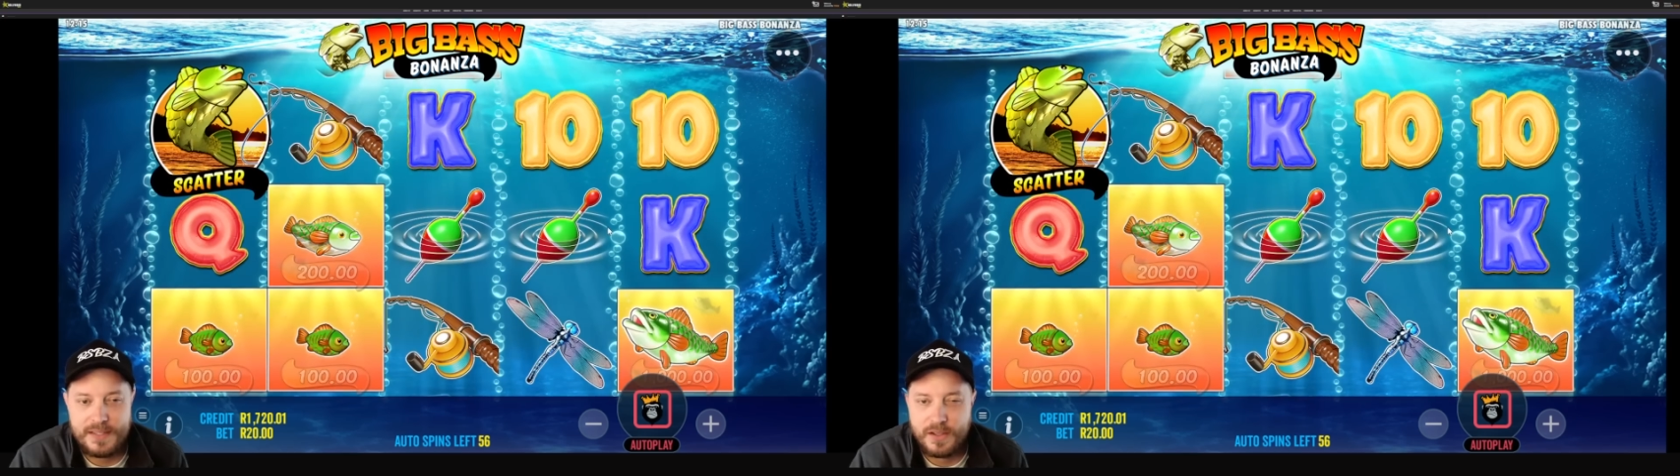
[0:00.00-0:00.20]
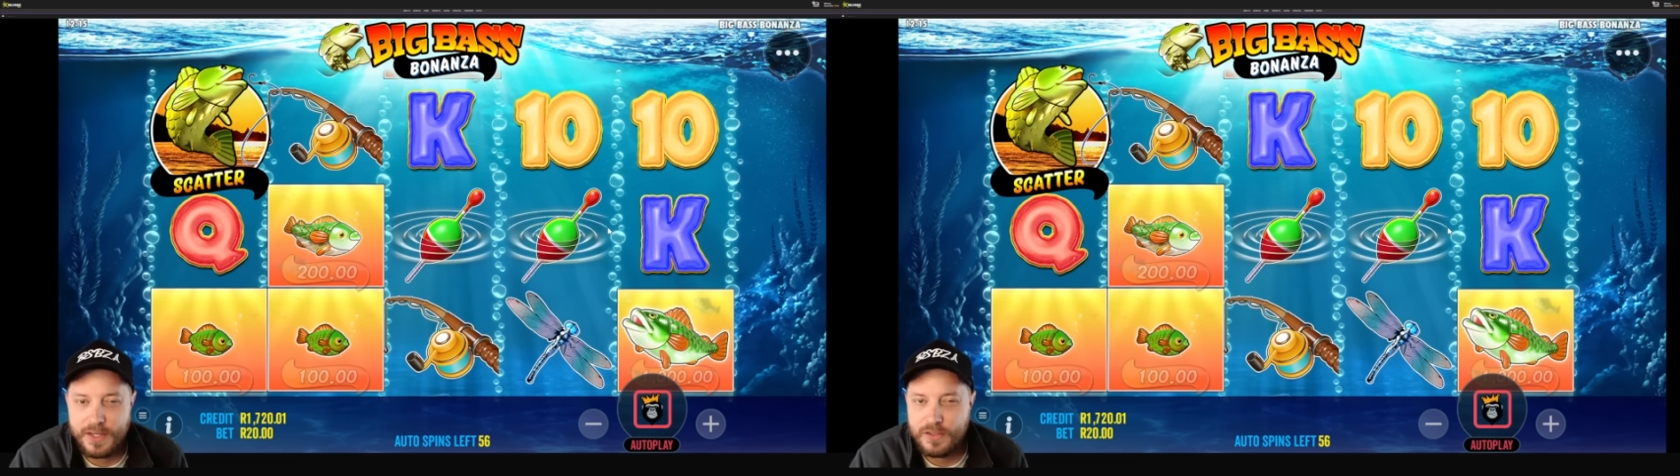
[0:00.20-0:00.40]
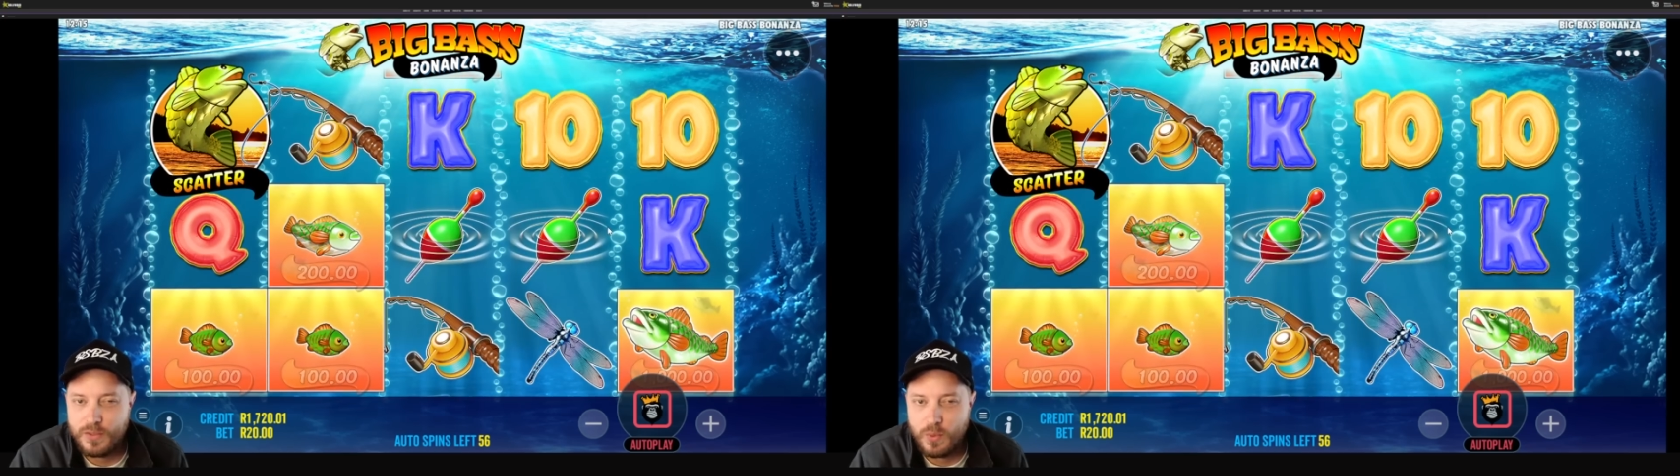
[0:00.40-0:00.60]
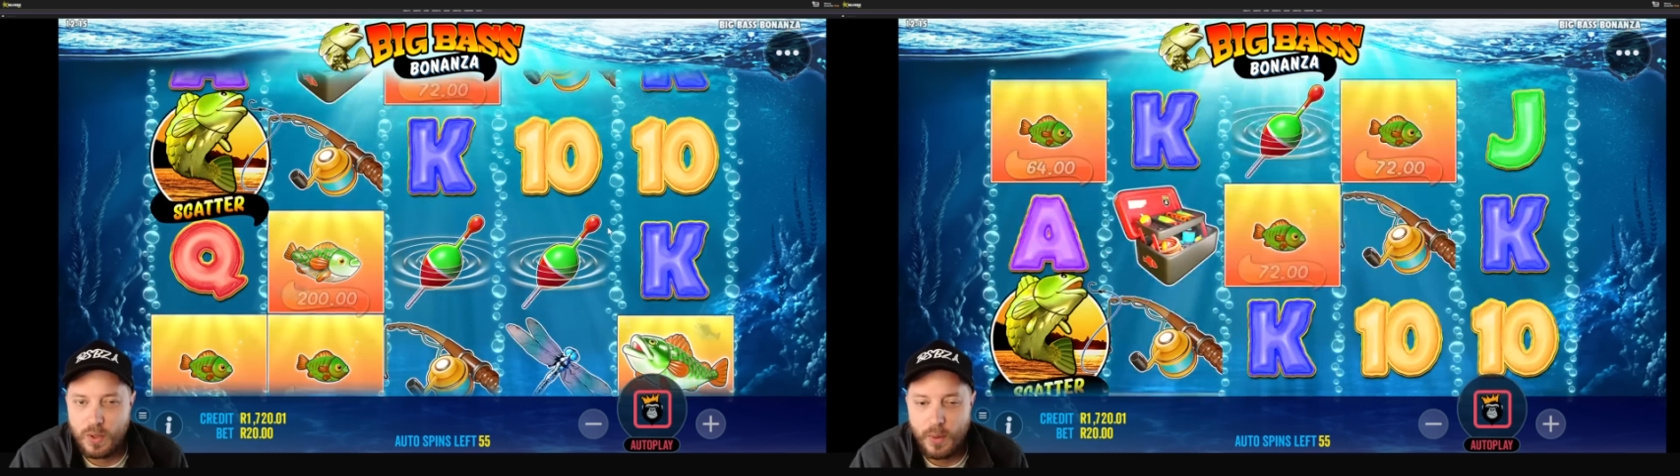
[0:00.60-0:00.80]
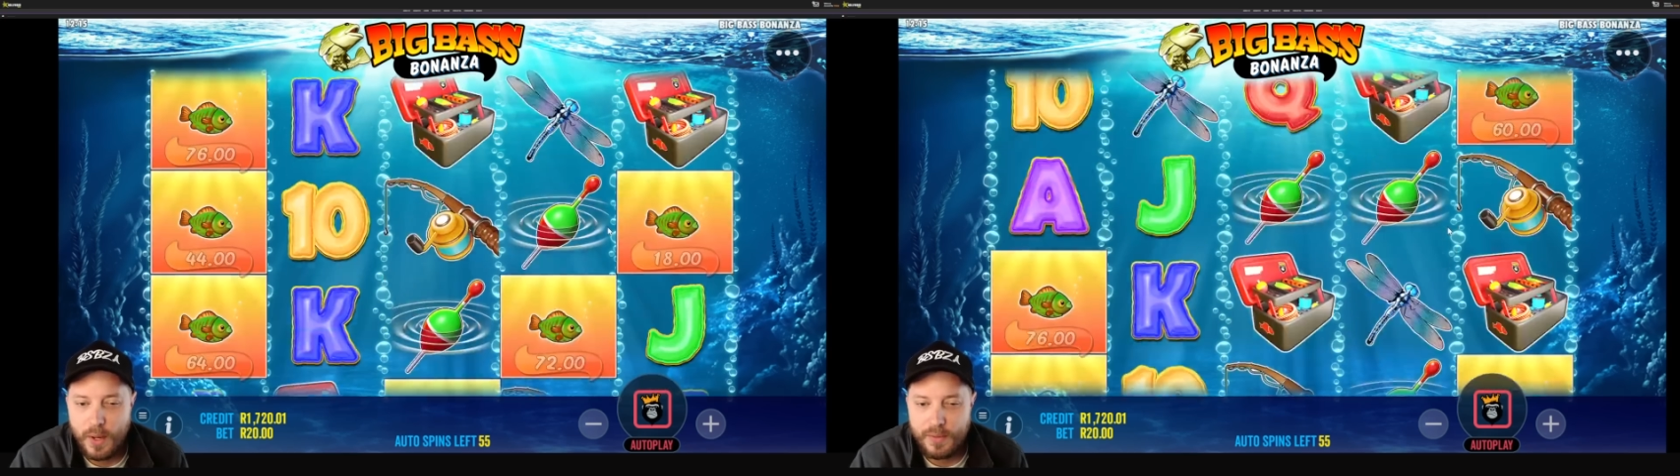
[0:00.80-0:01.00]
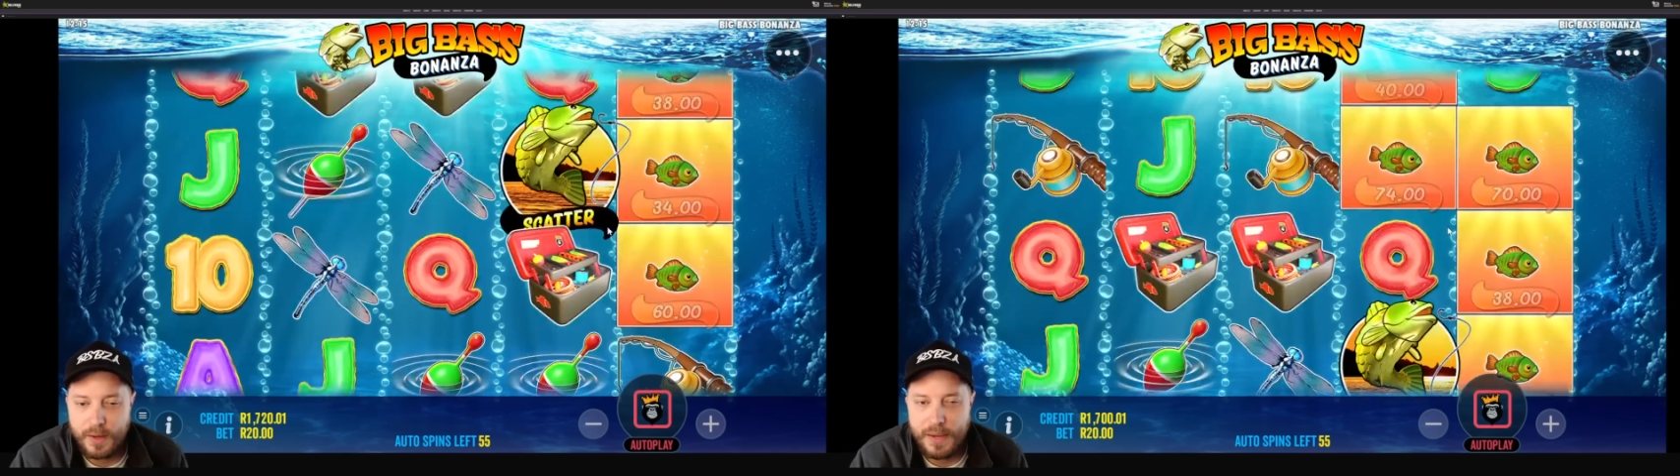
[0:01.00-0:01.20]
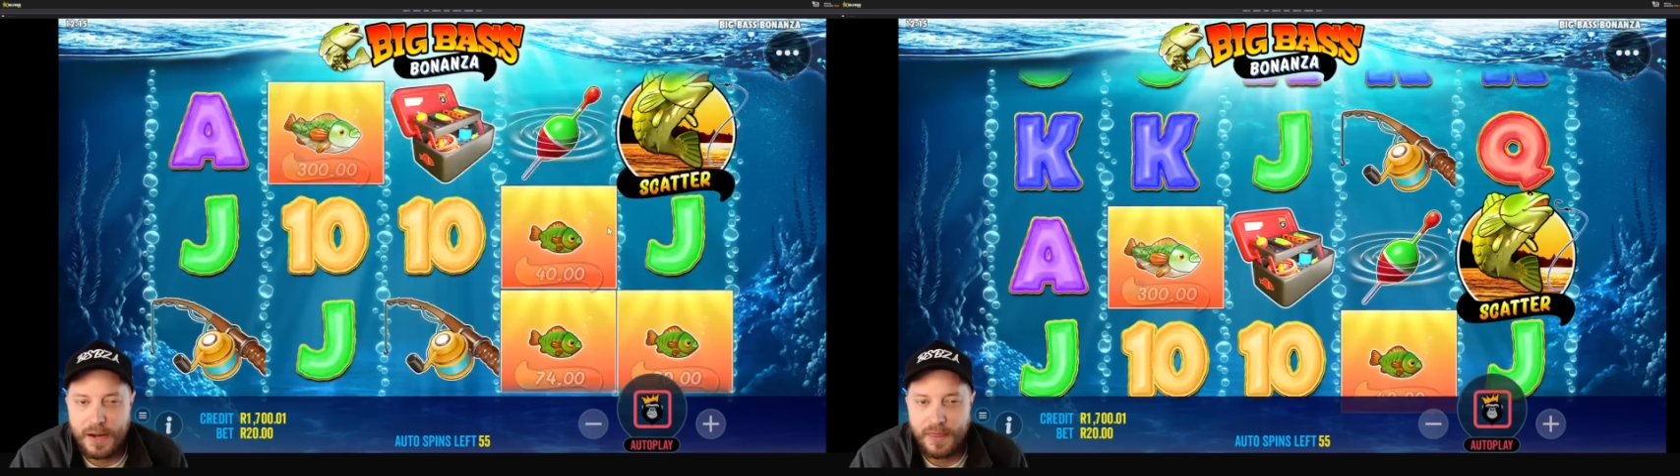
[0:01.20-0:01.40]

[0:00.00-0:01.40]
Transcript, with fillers: he's looking to walk away with at about